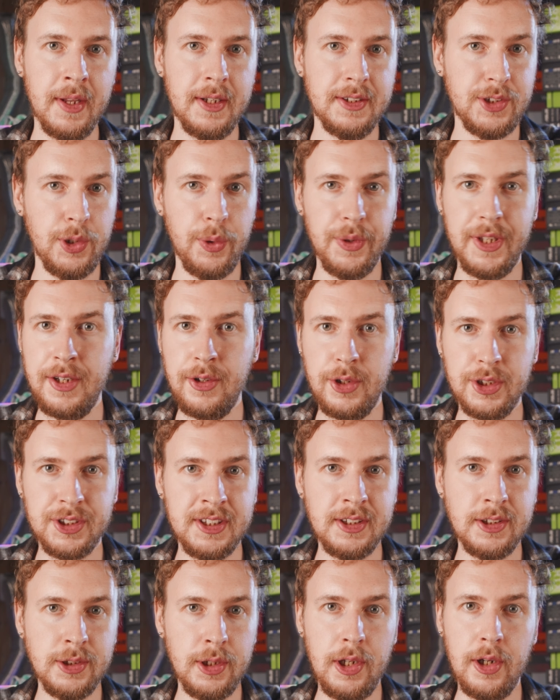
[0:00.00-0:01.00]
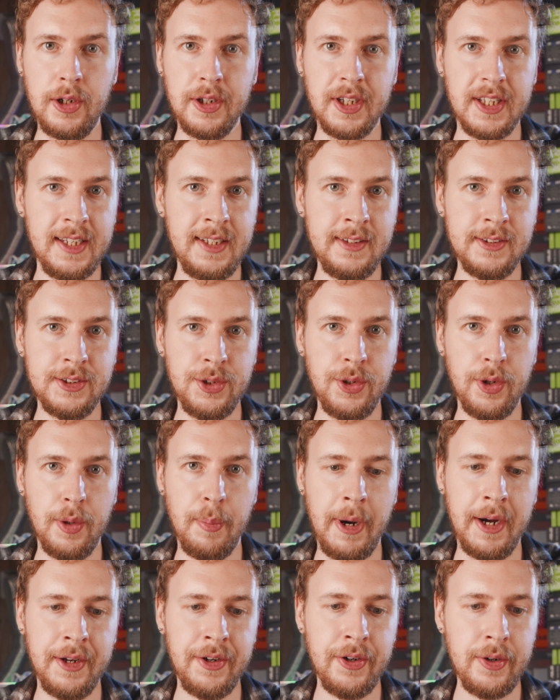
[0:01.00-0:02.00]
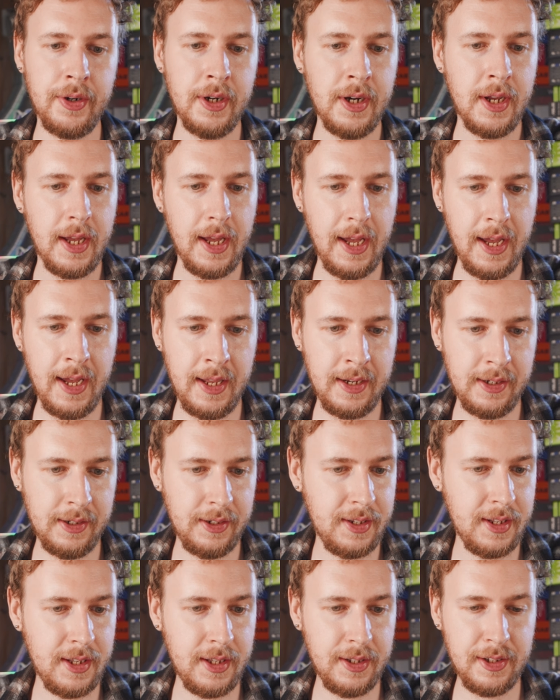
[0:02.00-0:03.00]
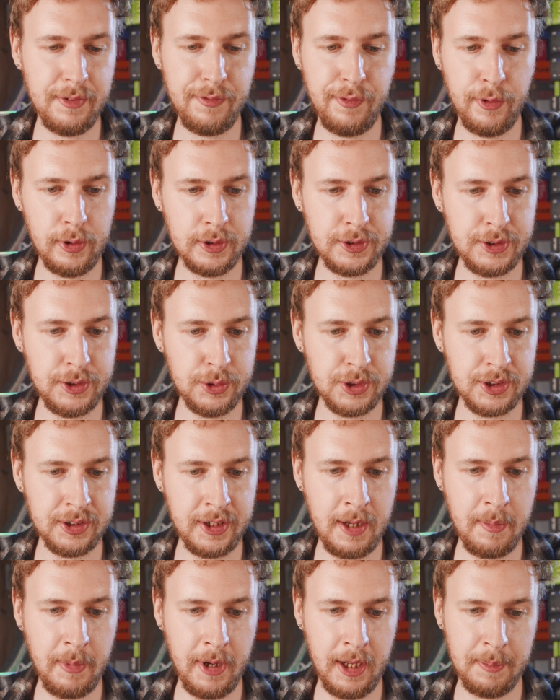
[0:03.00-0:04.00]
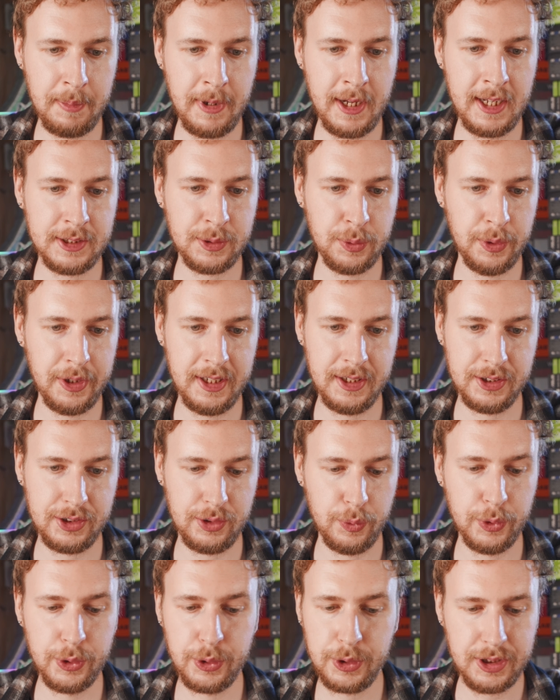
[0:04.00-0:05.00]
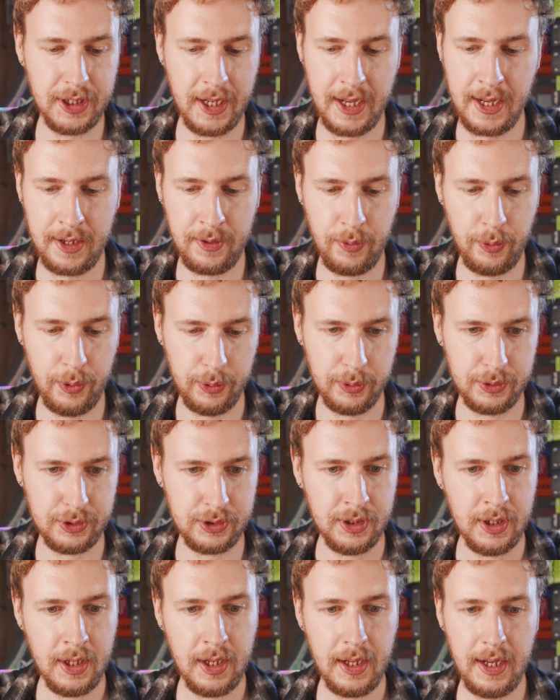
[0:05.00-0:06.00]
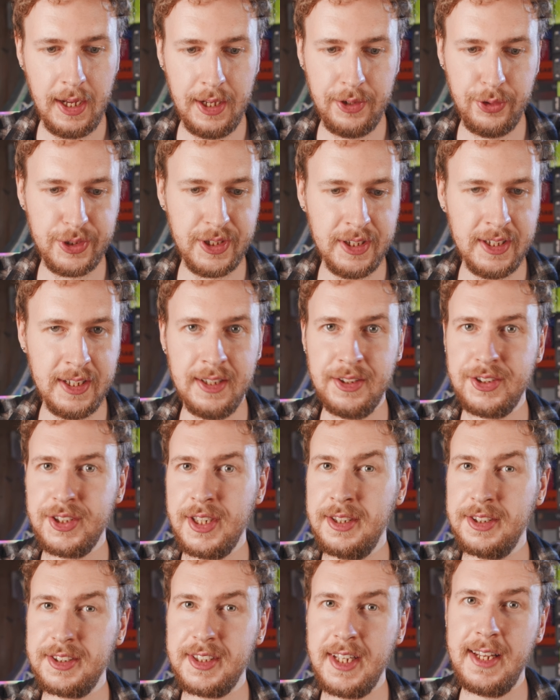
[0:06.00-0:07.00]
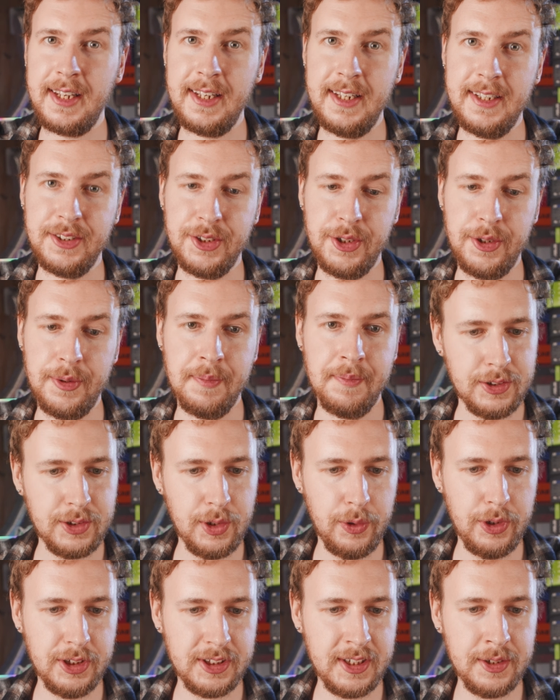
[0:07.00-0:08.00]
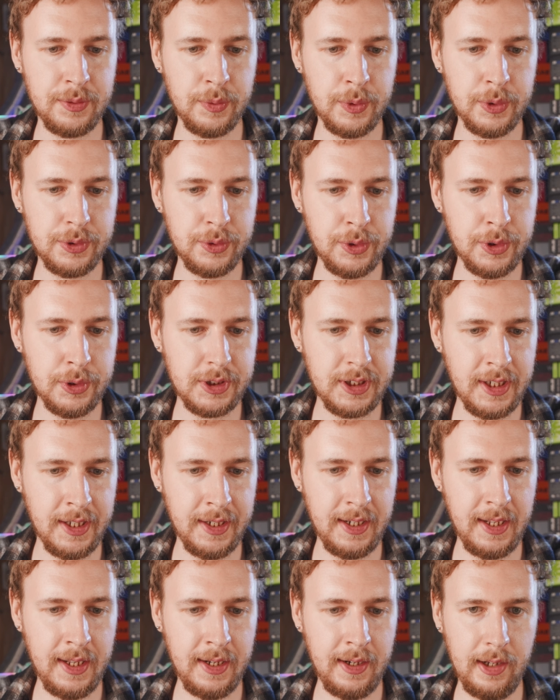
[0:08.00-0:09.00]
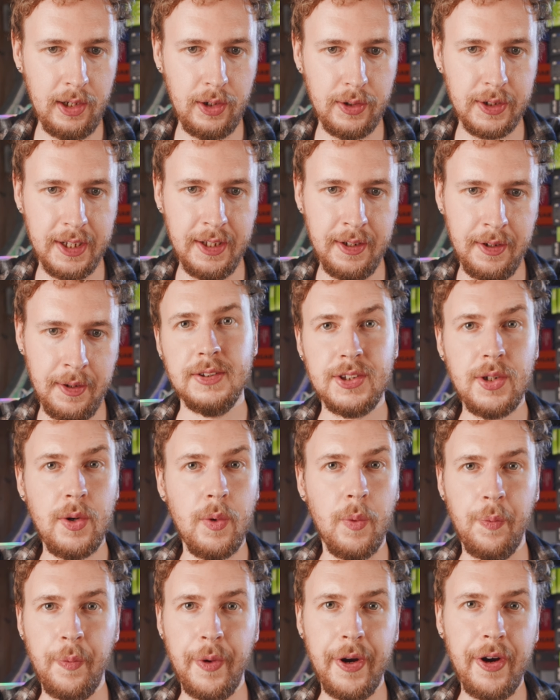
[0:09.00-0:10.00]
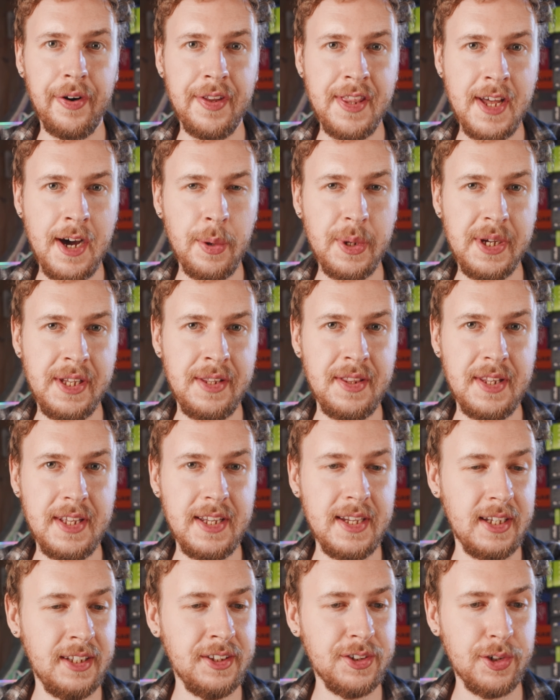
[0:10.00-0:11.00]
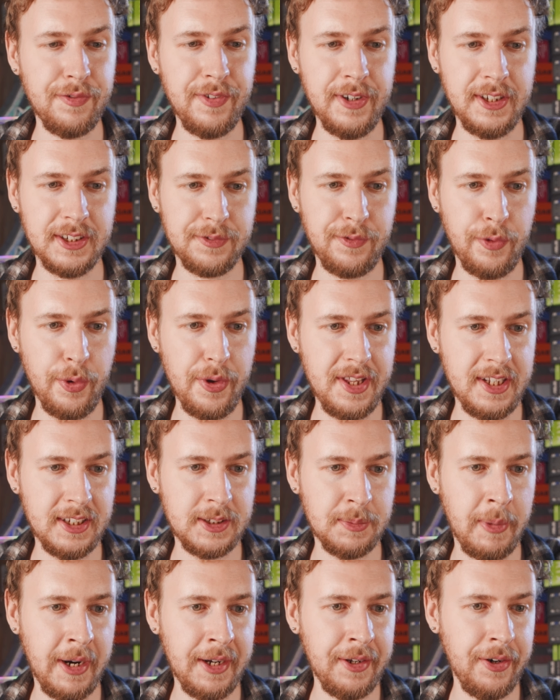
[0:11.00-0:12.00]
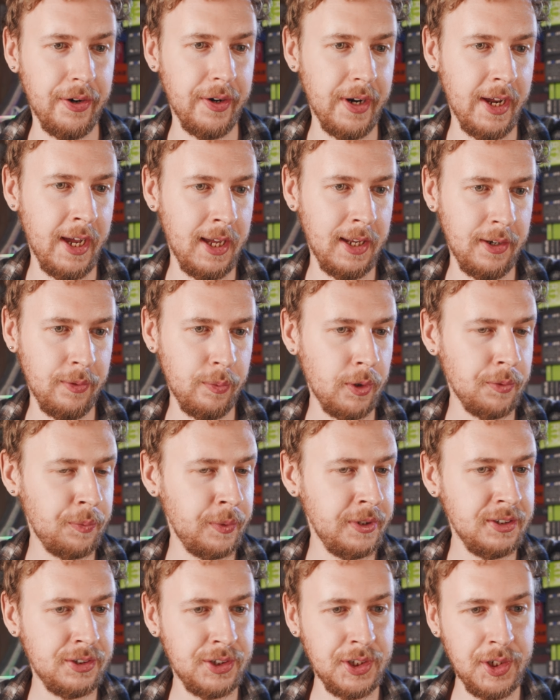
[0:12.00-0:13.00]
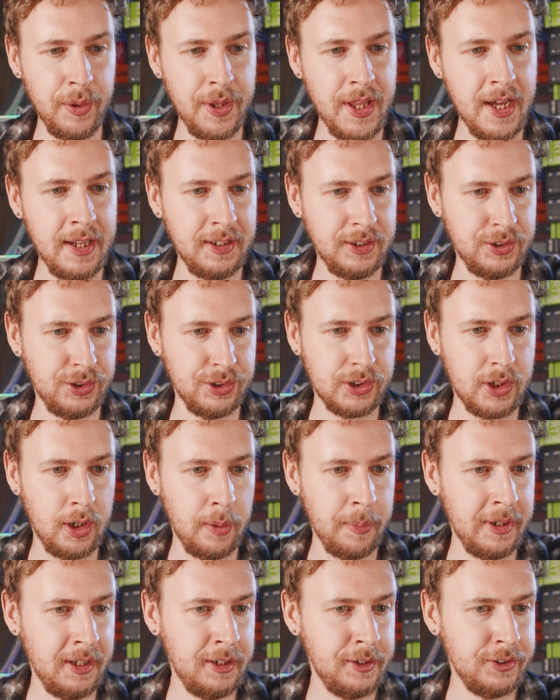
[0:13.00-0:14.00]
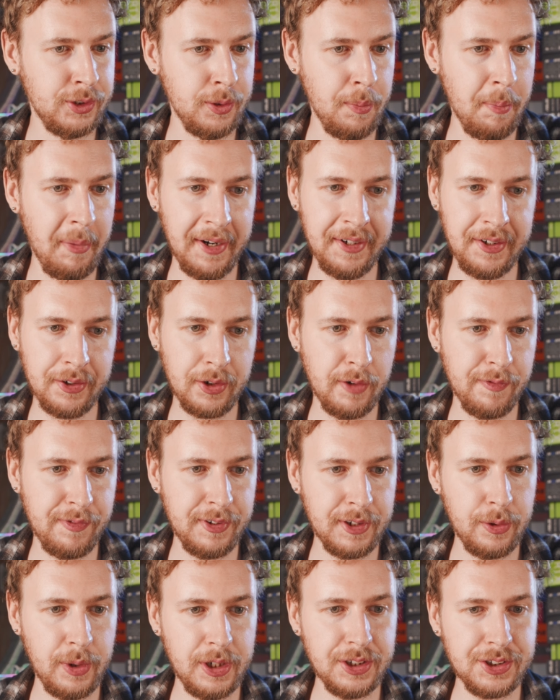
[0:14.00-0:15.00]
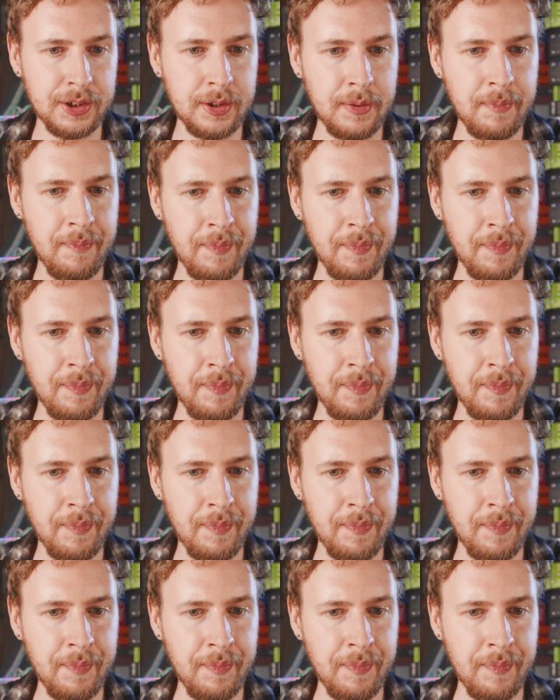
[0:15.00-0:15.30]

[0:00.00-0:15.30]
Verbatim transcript: So then you just need to log into your miner, and the default username and password is root and root. And you can then change that later. So you just hit root root and then log in. So we are now in the interface for this miner, and what we need to do then is just come in here to miner configuration.